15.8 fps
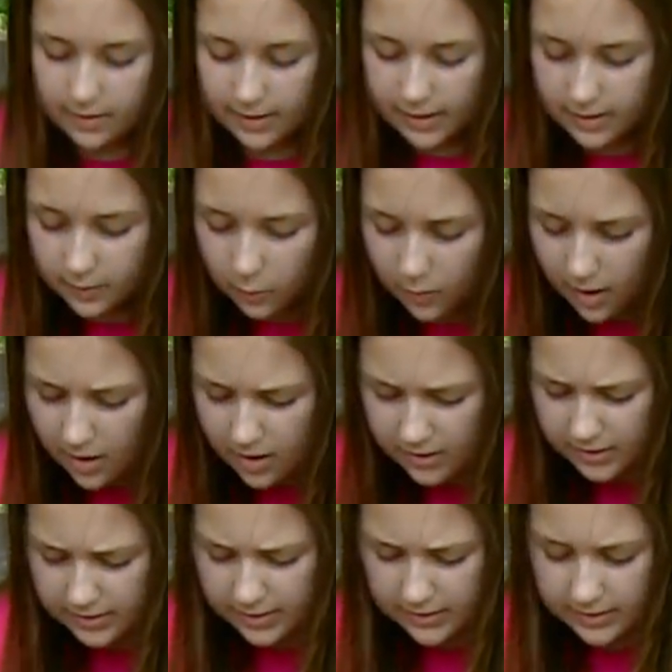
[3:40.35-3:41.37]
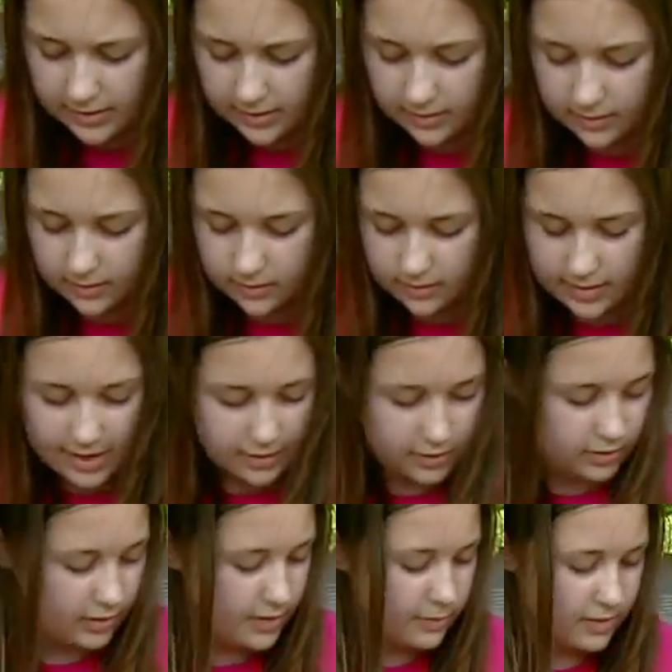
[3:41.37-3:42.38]
like in the wild, it does it
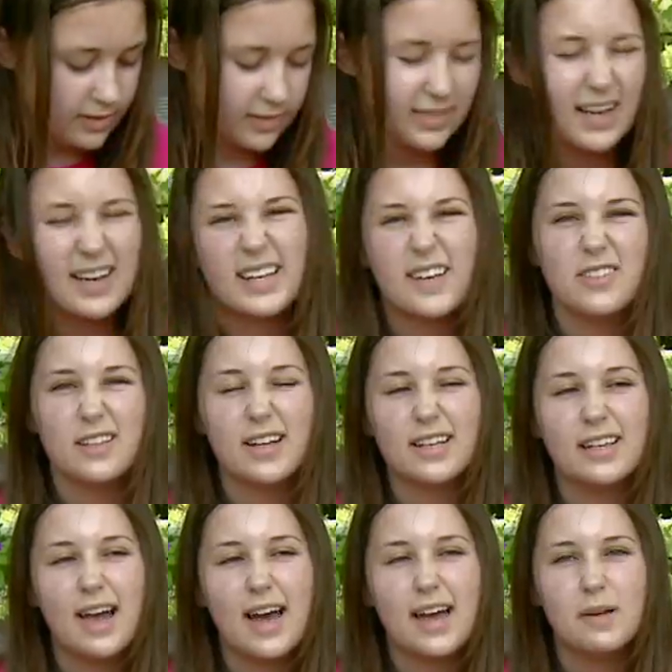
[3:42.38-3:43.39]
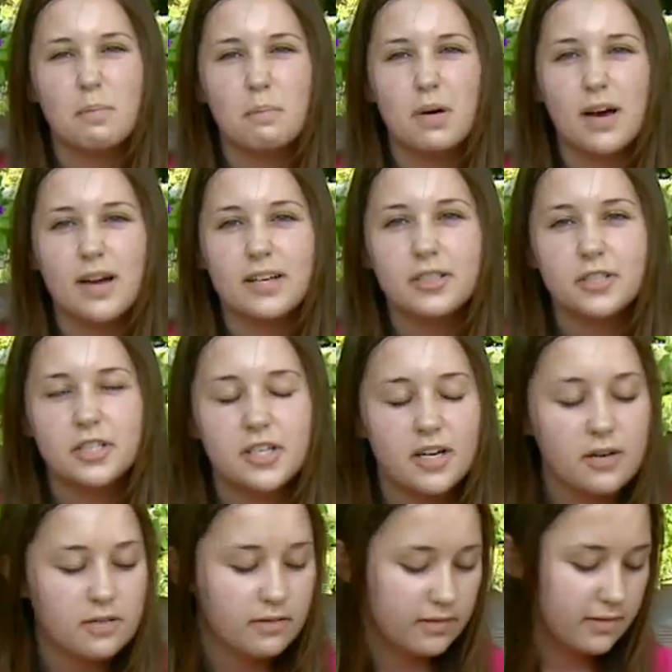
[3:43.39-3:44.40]
naturally, but this kind of gives it like the added punch, you
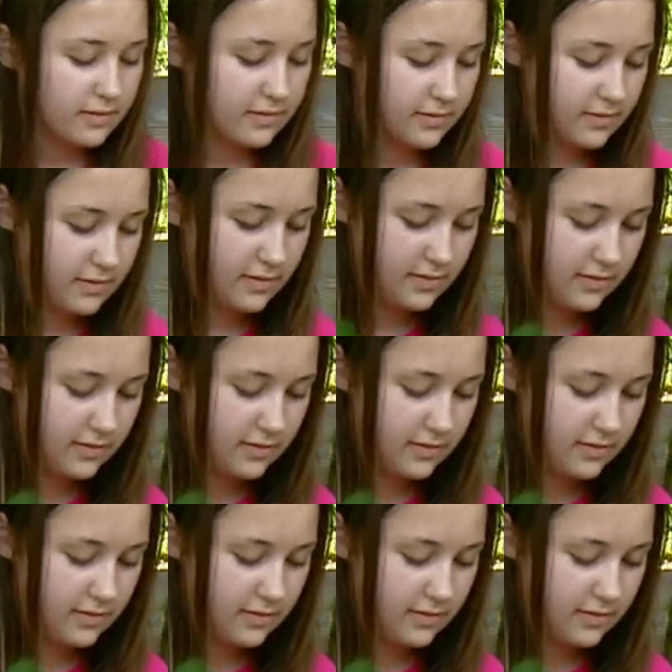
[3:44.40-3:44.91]
know? Mm.